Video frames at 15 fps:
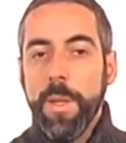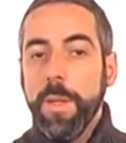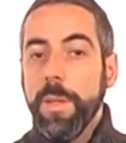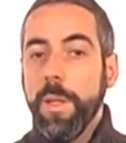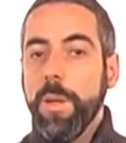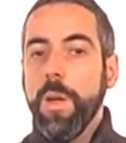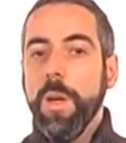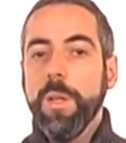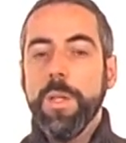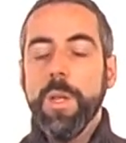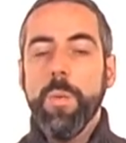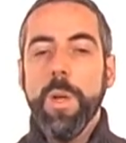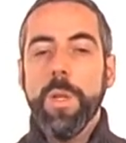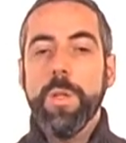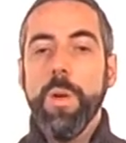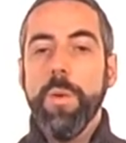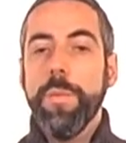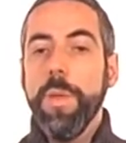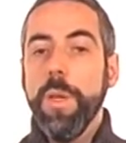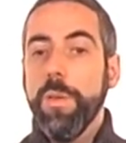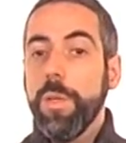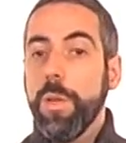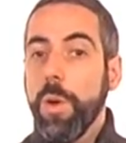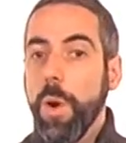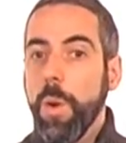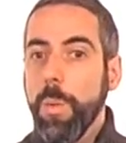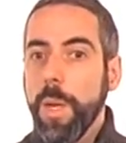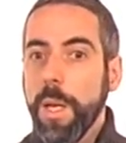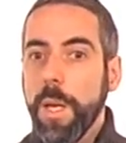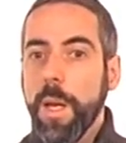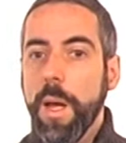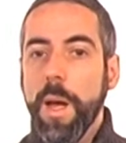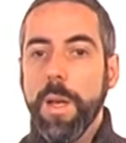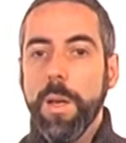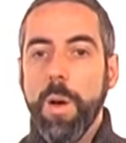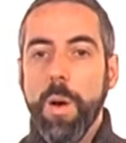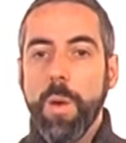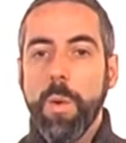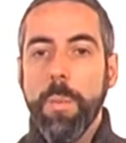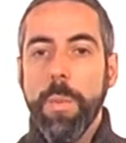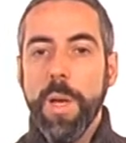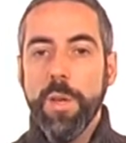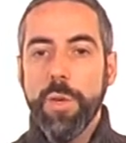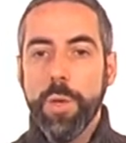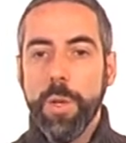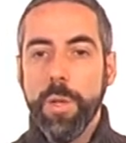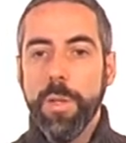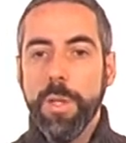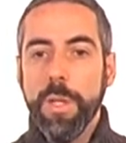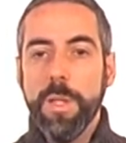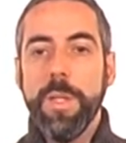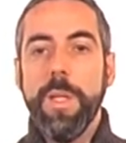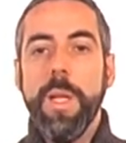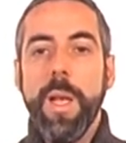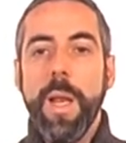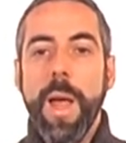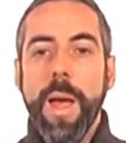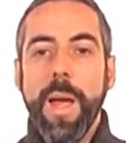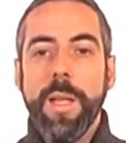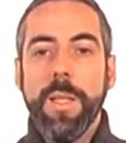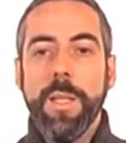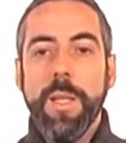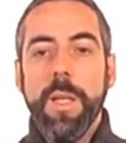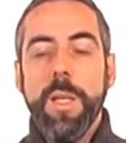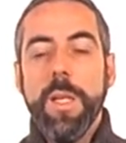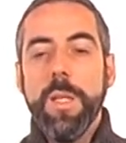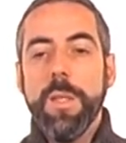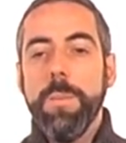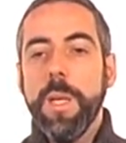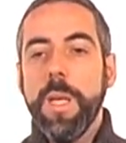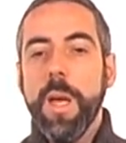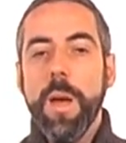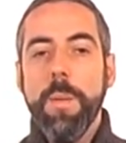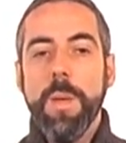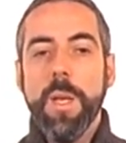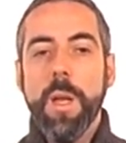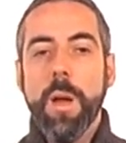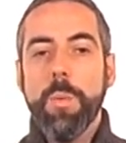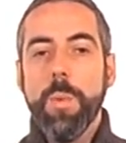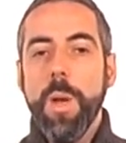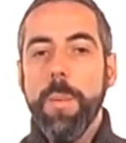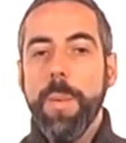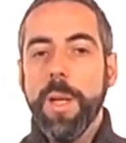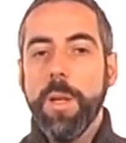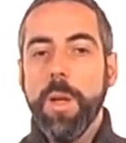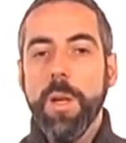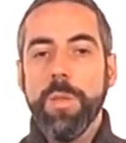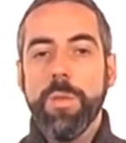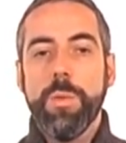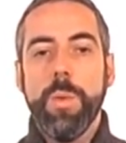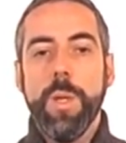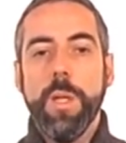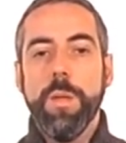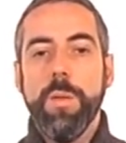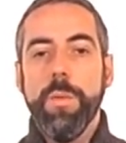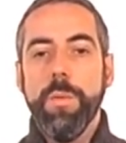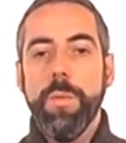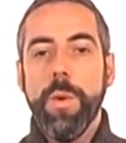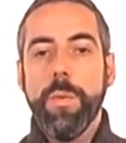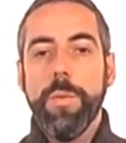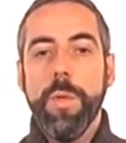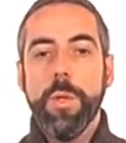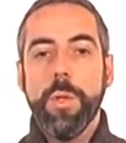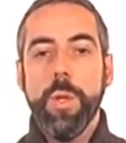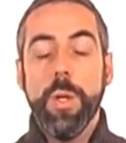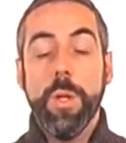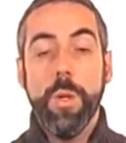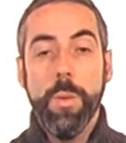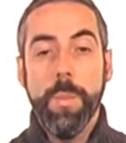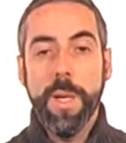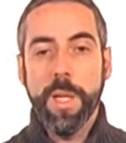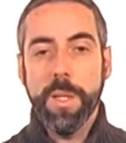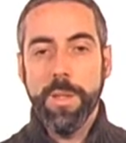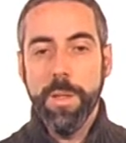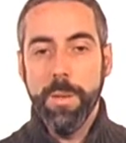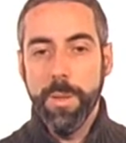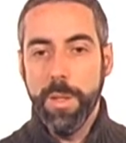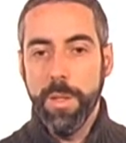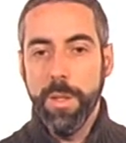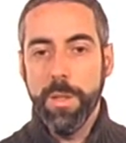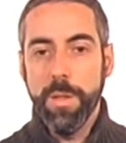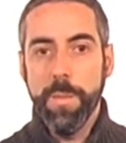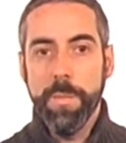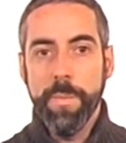The consequence of this growing and occupation is that land is becoming a relevant constraint for future human activities.